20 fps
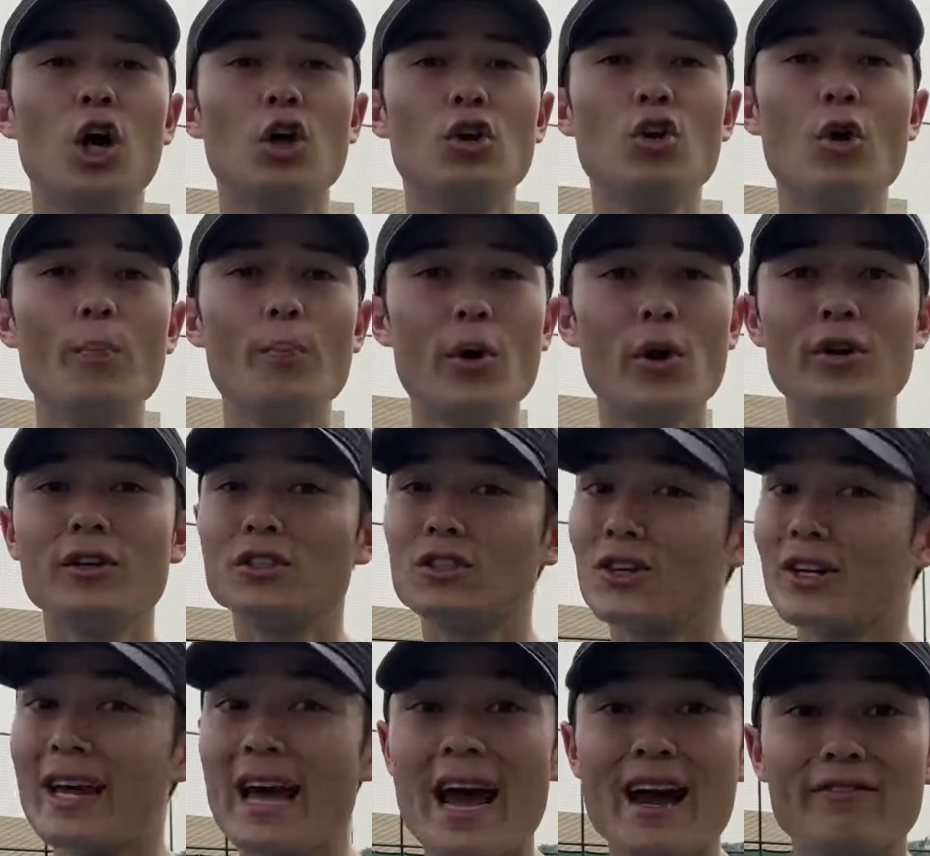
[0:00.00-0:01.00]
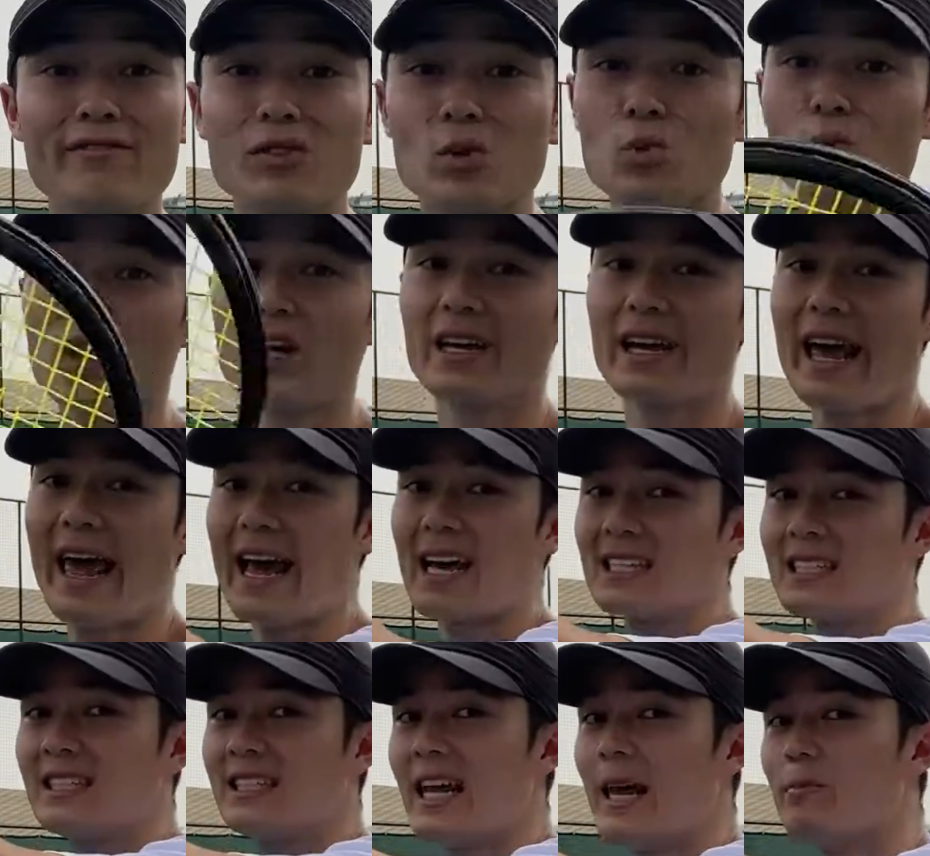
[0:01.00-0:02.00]
your opponent's going to have to work
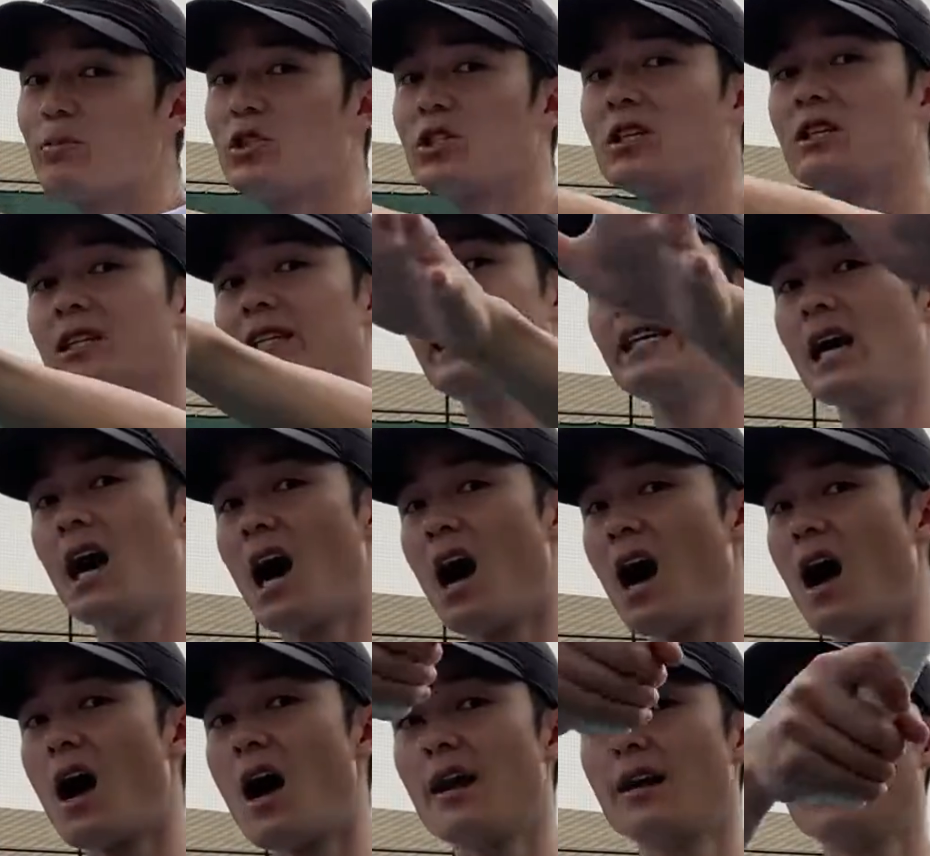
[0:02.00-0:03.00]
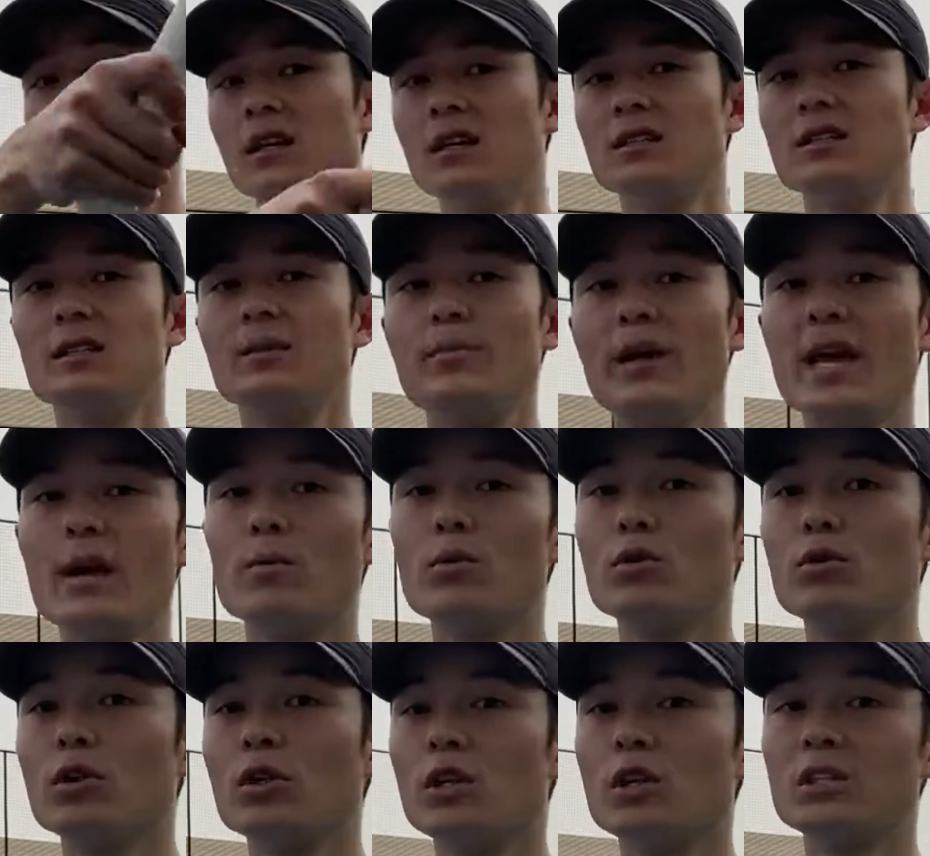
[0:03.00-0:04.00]
exceptionally hard to be
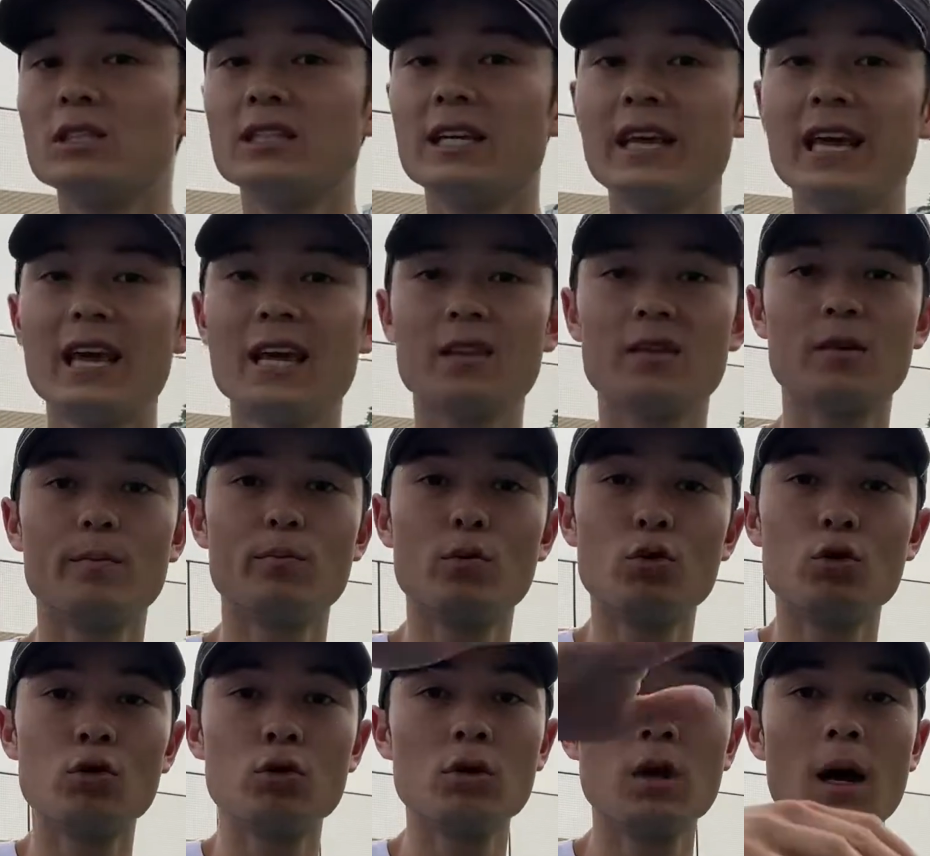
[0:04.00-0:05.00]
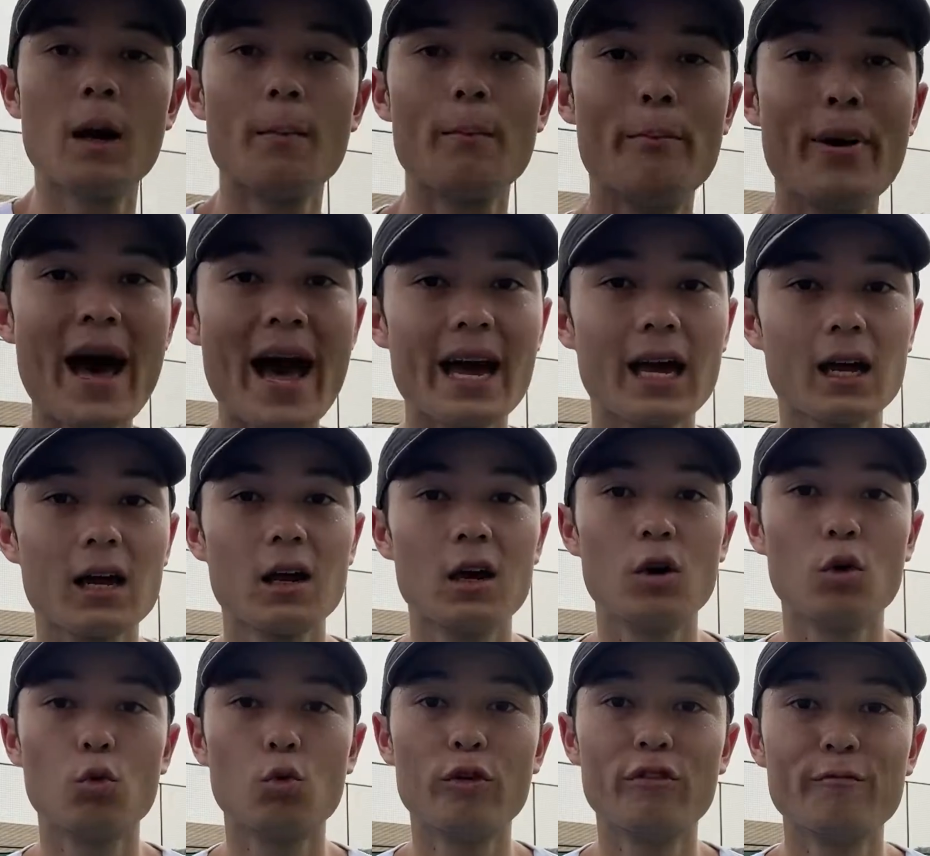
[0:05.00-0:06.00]
able to hit the ball back
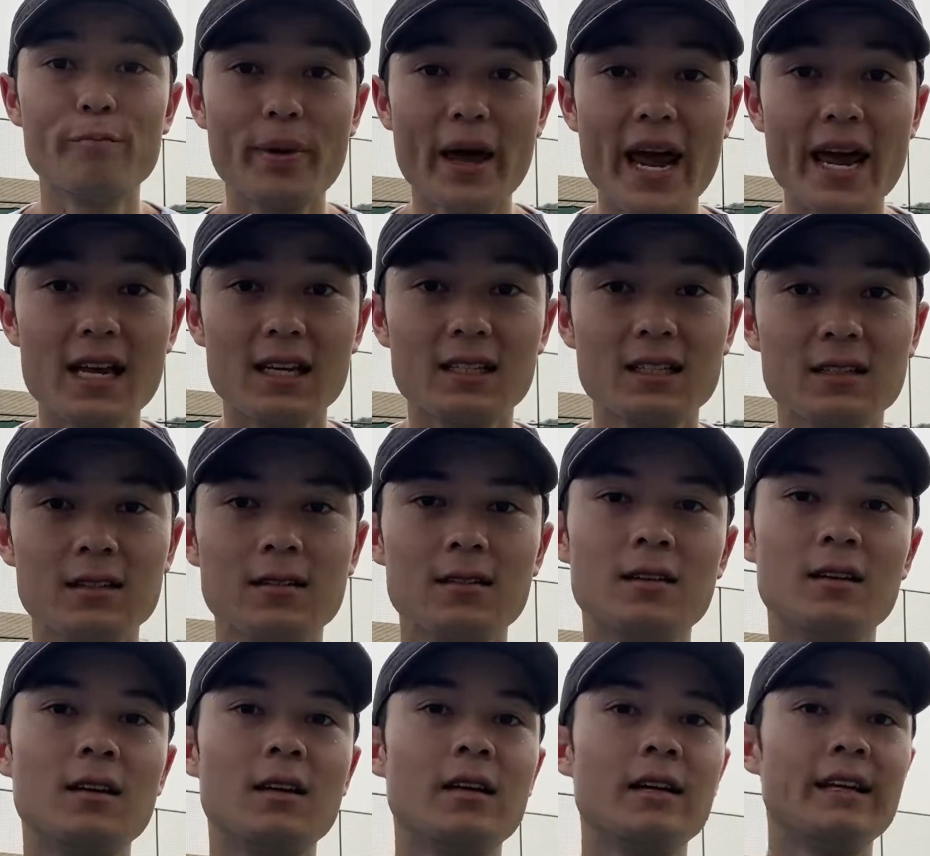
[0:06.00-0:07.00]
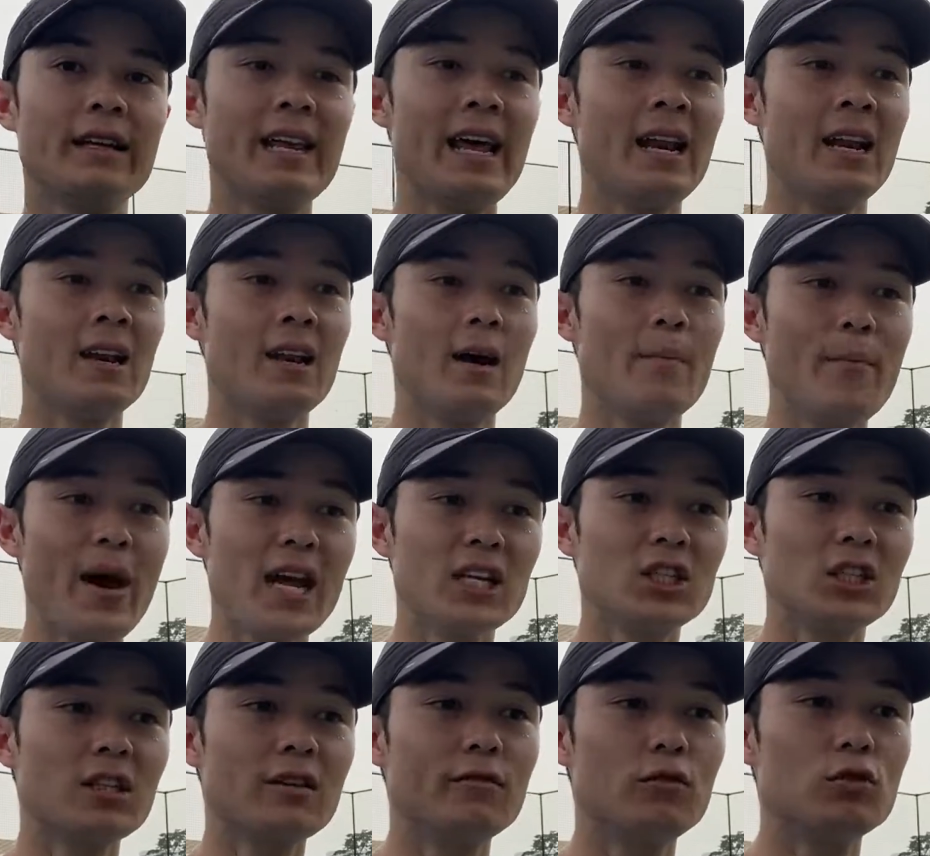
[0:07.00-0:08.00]
with pace. And then
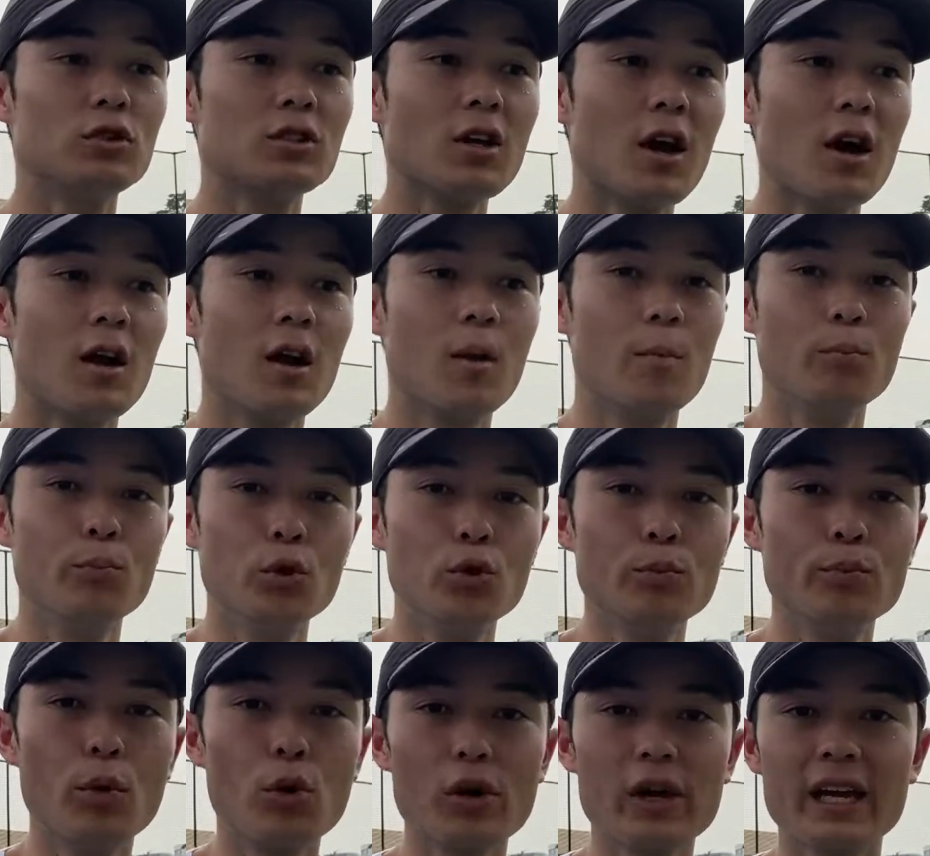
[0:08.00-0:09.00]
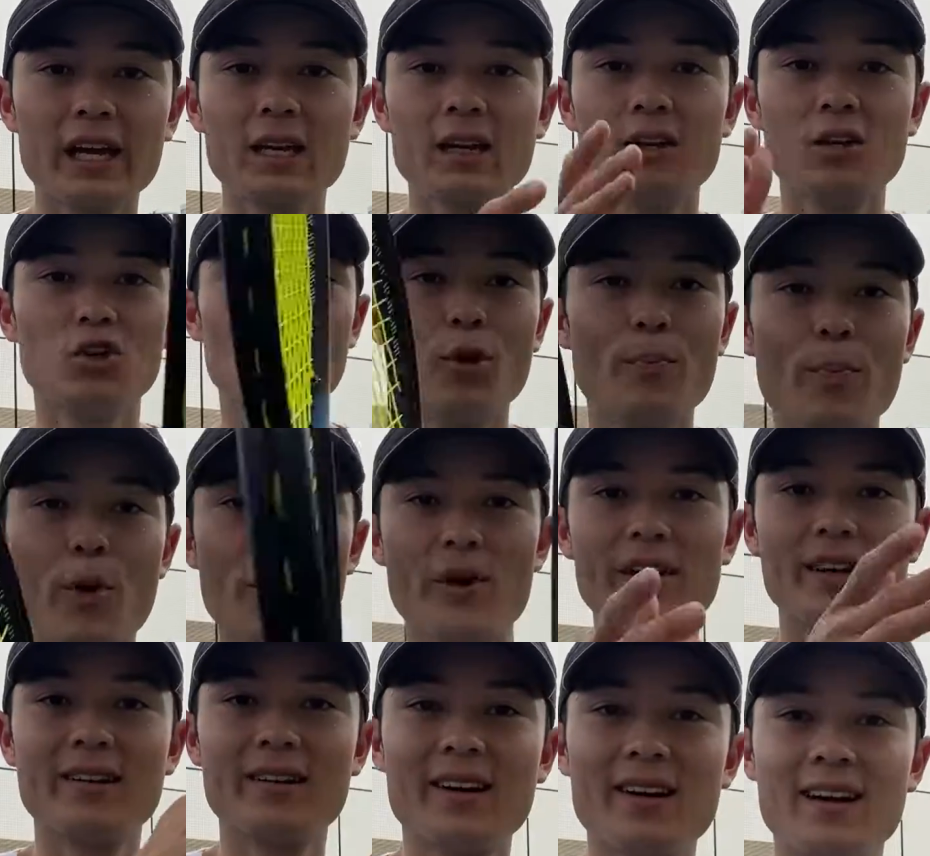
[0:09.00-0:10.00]
imagine if you start moonballing your
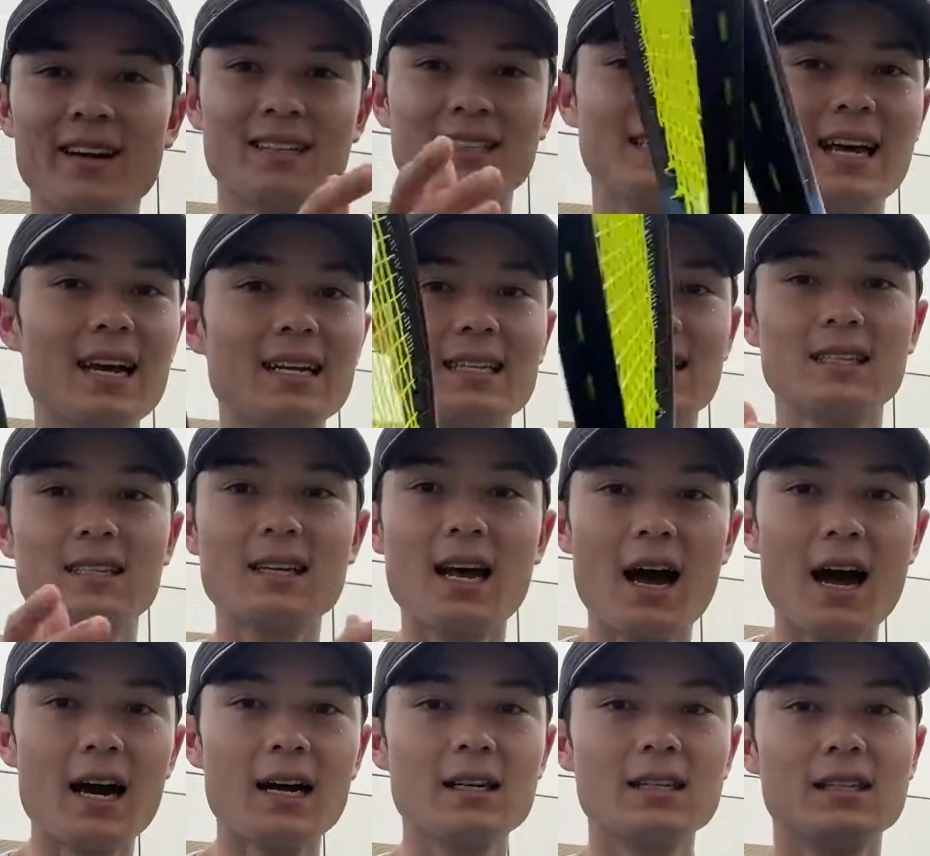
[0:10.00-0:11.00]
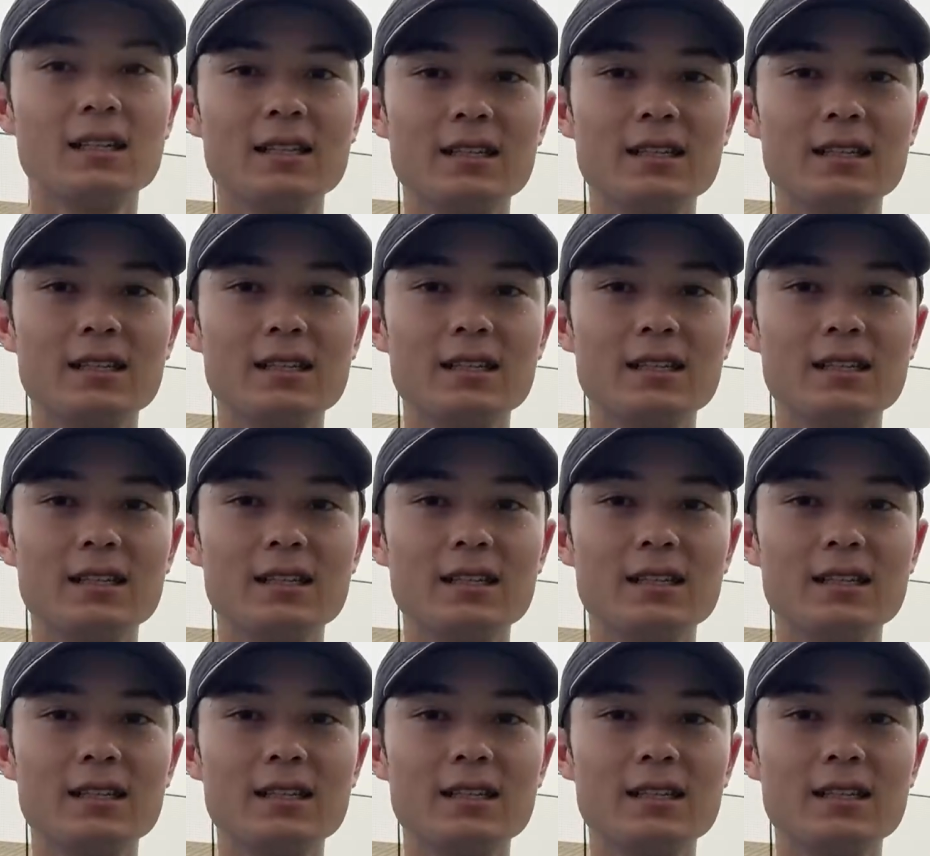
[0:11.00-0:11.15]
opponent side to side,